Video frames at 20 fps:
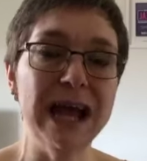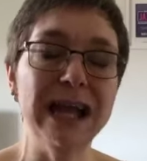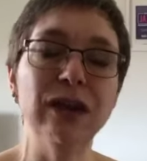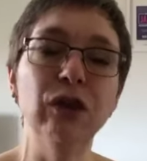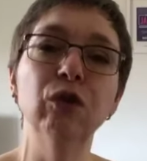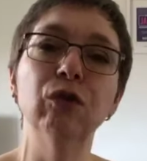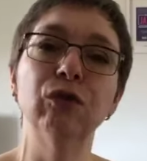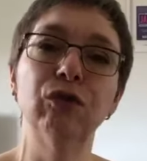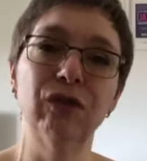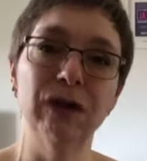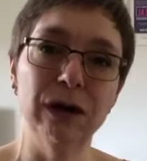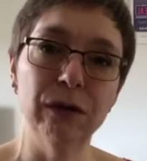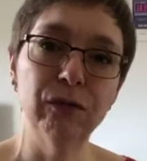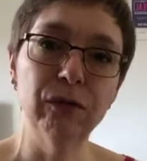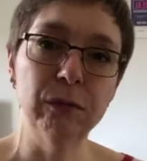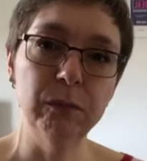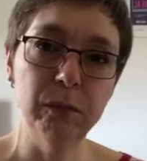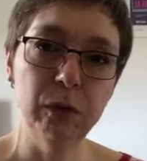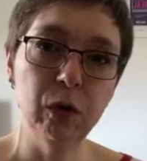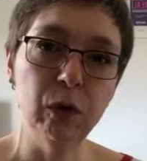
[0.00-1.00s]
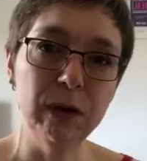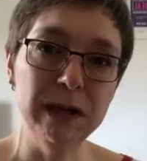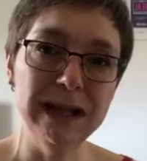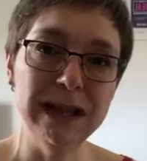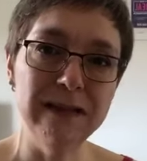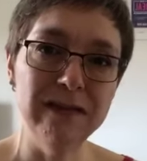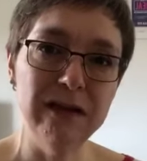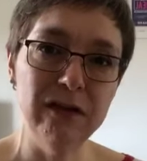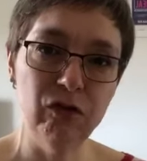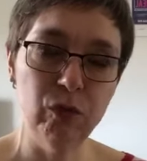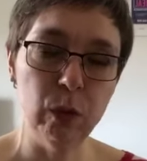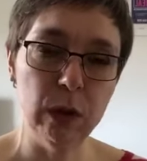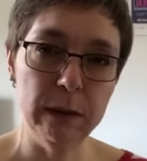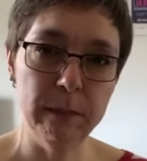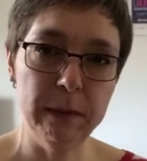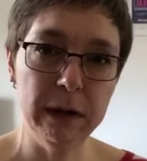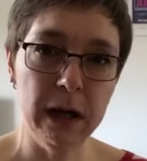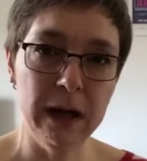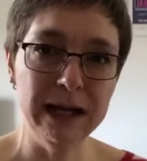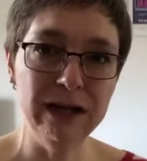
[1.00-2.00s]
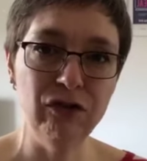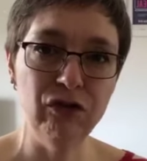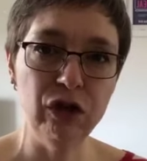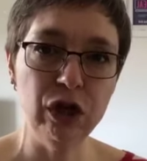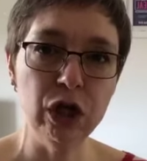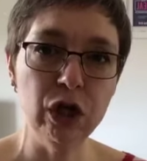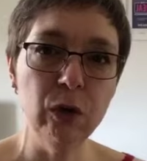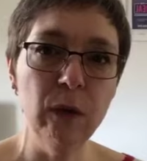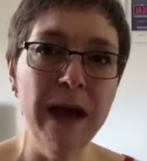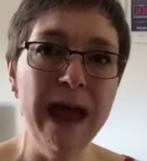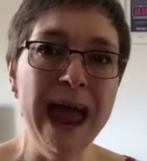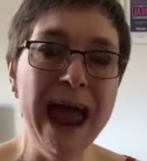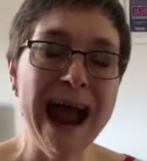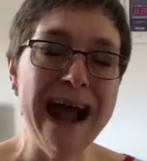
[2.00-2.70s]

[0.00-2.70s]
and you're self-employed, then this will apply to you.